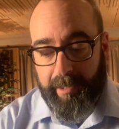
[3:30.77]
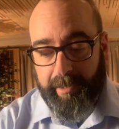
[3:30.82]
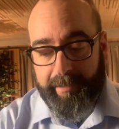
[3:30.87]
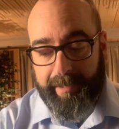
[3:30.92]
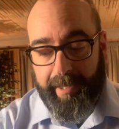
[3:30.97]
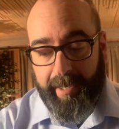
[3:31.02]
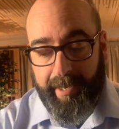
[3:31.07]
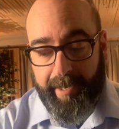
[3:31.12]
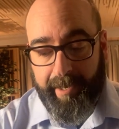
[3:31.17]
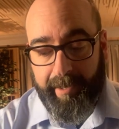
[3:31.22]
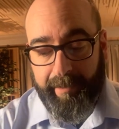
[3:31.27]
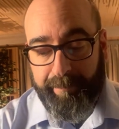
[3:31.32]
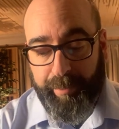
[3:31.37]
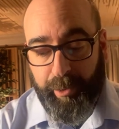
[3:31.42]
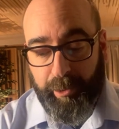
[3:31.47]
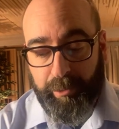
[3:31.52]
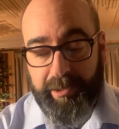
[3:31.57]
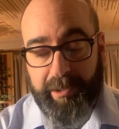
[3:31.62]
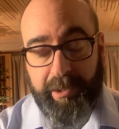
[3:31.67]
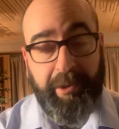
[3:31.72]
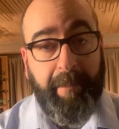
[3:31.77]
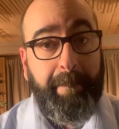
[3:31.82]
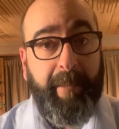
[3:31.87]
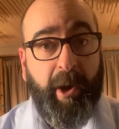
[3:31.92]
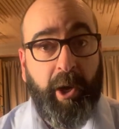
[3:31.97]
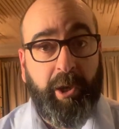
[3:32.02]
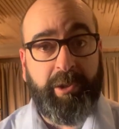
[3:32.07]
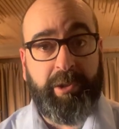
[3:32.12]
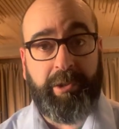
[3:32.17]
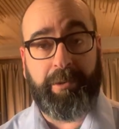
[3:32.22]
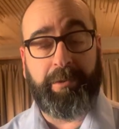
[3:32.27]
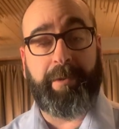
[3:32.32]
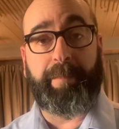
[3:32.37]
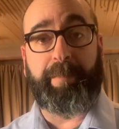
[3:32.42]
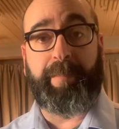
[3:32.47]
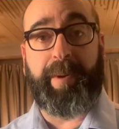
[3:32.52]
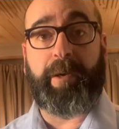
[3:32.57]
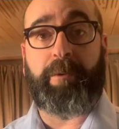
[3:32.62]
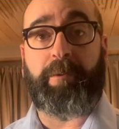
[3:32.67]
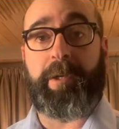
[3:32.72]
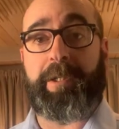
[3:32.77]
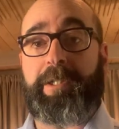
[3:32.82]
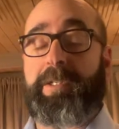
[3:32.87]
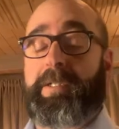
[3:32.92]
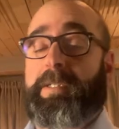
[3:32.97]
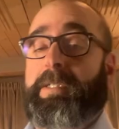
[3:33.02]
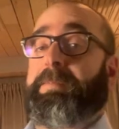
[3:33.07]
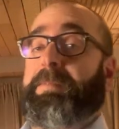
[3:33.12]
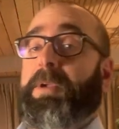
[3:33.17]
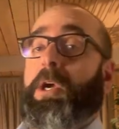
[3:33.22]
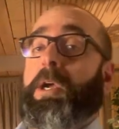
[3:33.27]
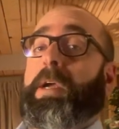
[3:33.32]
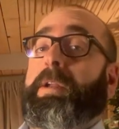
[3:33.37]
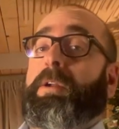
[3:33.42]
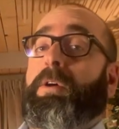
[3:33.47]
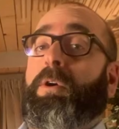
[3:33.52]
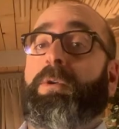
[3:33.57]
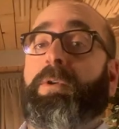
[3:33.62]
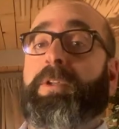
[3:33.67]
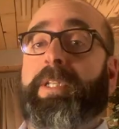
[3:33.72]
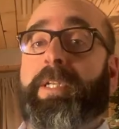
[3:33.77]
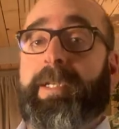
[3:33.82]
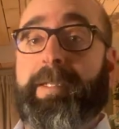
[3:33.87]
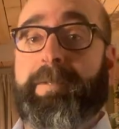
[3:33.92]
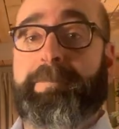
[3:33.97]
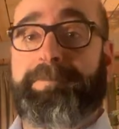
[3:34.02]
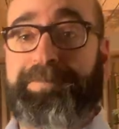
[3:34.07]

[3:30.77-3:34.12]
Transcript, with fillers: that I had posted, the monster, the big one. You see me kind of holding it